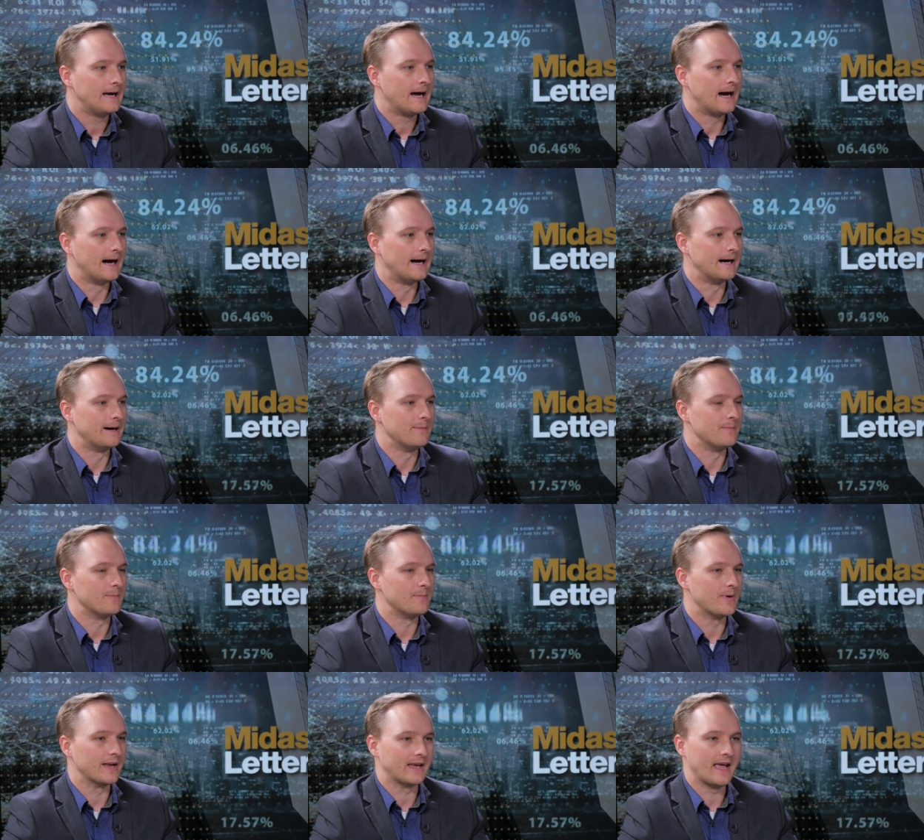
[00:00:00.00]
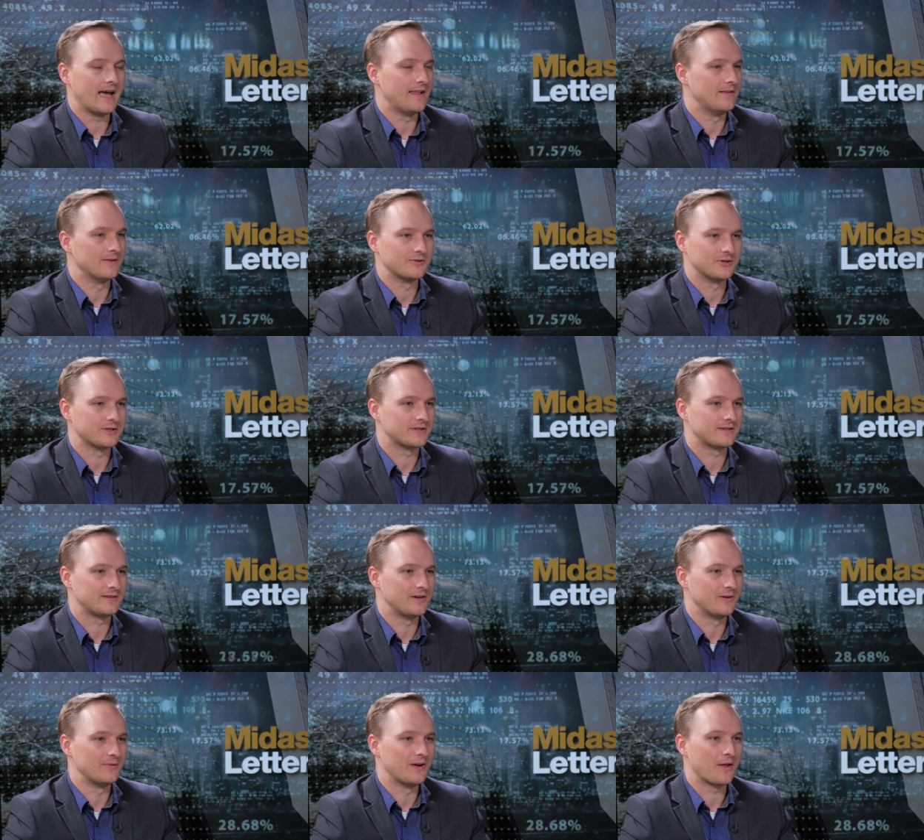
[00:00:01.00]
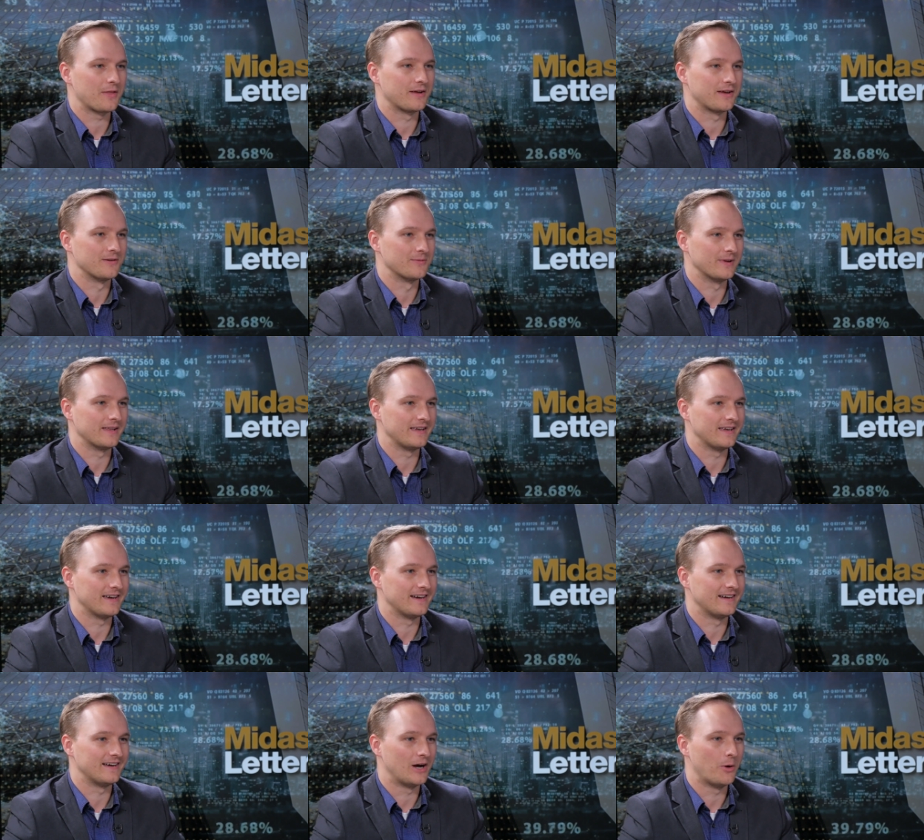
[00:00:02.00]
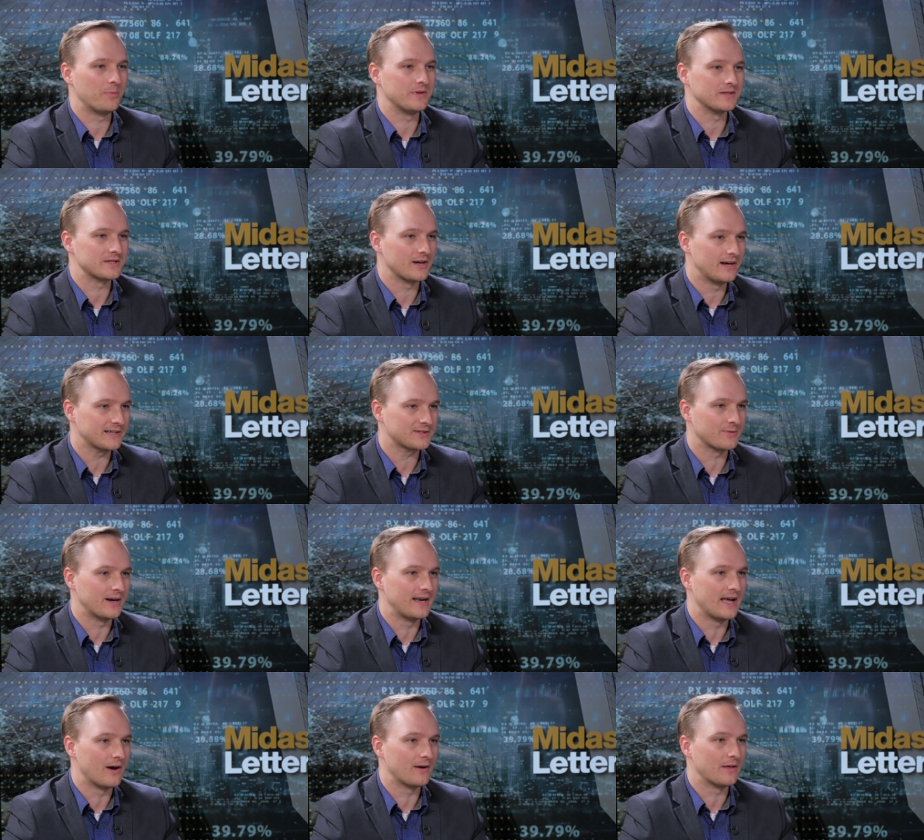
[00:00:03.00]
But again, there's just nothing can really help these stocks right now.